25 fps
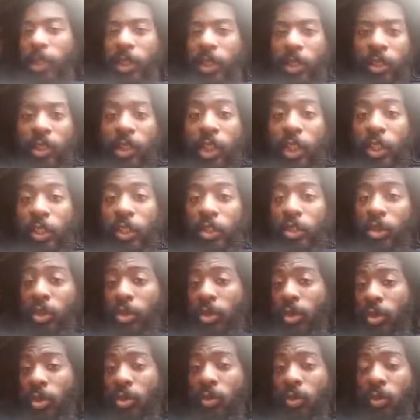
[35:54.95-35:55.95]
that
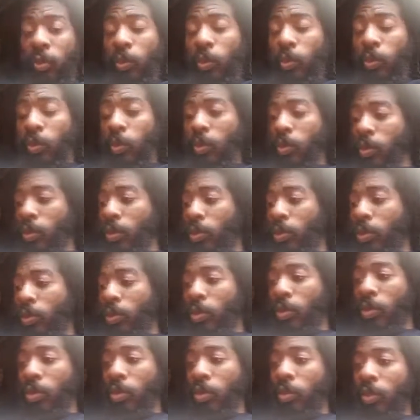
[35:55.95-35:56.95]
you
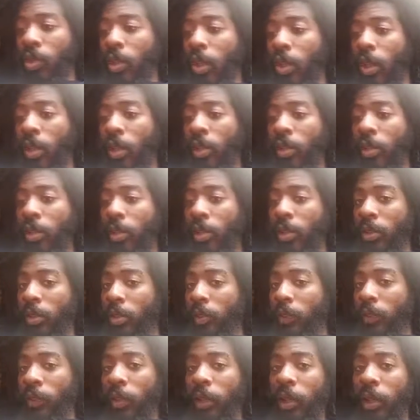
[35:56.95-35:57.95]
talk to
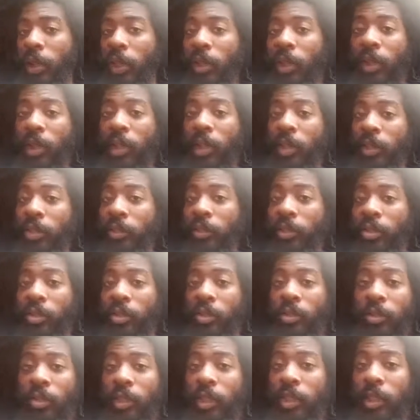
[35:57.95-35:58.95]
somebody in the
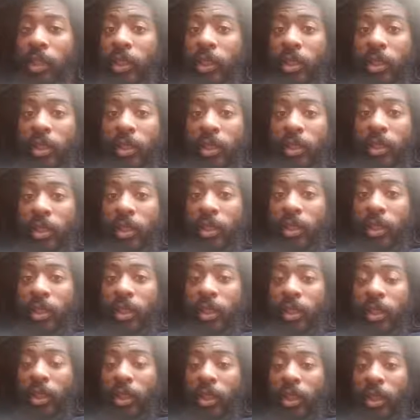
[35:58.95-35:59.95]
streets
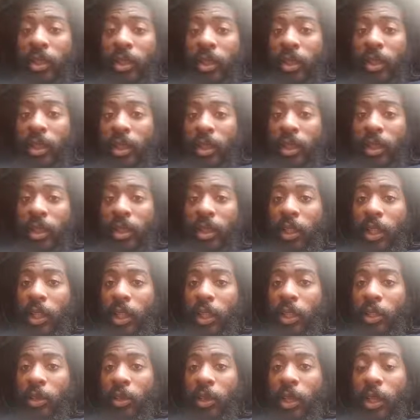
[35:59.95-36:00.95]

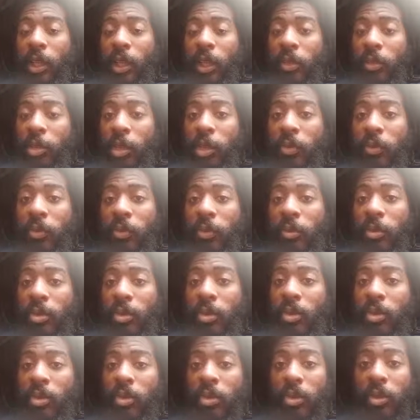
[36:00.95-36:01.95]
like you gotta be from the
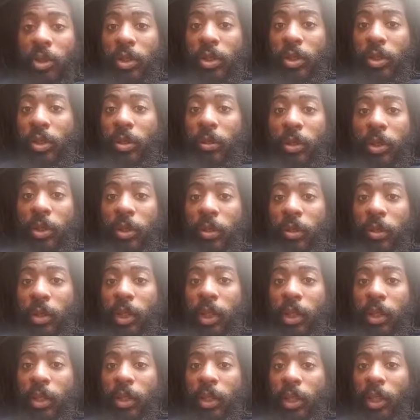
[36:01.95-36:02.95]
streets to be
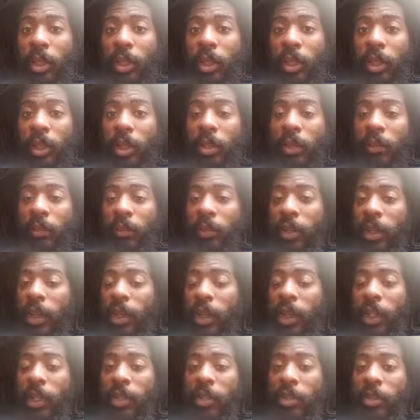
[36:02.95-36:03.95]
about that life.
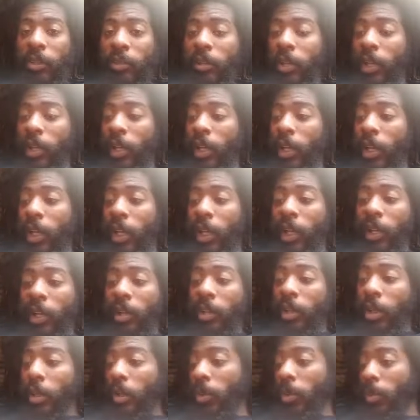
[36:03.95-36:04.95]
I swear I
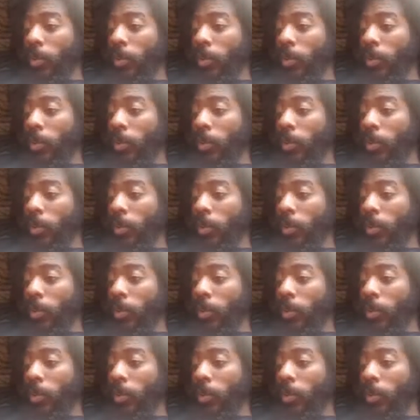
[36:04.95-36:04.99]
know